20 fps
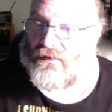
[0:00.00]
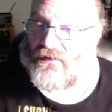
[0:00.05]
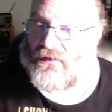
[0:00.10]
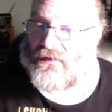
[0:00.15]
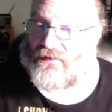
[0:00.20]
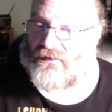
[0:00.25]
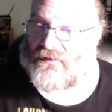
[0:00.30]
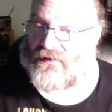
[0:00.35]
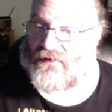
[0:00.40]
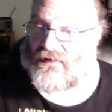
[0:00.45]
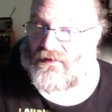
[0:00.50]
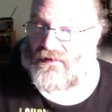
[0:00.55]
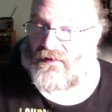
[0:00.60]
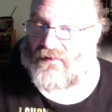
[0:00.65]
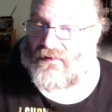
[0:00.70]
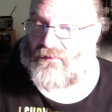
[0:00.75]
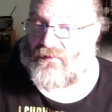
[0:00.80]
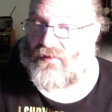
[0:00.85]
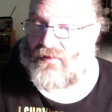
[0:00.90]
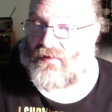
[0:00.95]
And then I
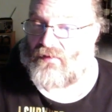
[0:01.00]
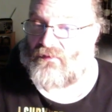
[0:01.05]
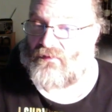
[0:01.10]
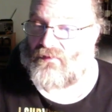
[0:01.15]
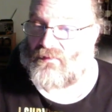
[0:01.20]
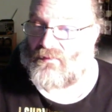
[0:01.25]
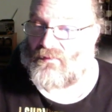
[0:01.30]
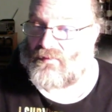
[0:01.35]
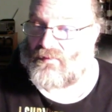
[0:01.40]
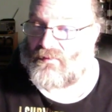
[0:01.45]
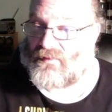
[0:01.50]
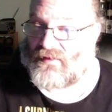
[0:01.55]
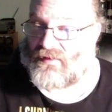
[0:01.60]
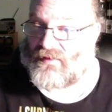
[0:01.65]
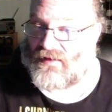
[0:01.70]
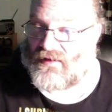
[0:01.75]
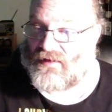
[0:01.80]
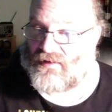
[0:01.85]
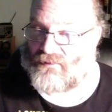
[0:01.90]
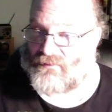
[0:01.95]
never heard from him
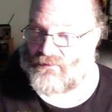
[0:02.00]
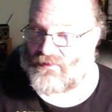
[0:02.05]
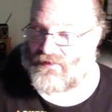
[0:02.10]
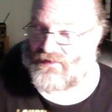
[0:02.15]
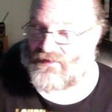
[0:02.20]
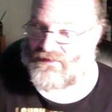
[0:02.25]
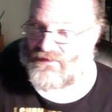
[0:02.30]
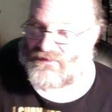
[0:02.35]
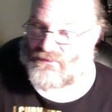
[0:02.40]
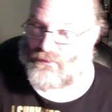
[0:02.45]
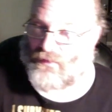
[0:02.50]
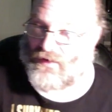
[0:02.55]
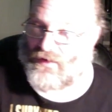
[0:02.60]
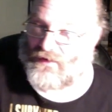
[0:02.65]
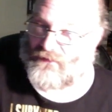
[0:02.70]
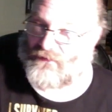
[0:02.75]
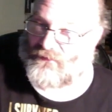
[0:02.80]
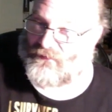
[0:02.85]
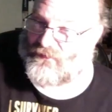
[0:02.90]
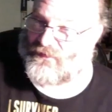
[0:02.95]
again, but his
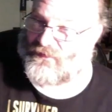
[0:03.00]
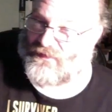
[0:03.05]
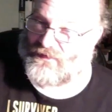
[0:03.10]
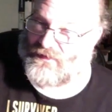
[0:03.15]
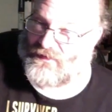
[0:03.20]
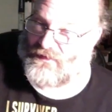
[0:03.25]
wife,